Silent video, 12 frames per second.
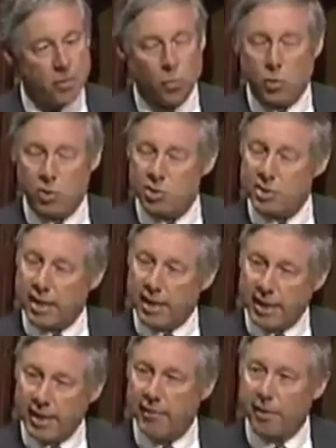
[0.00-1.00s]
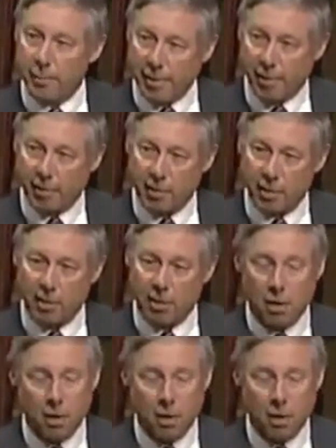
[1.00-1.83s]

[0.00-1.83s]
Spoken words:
would stay here in America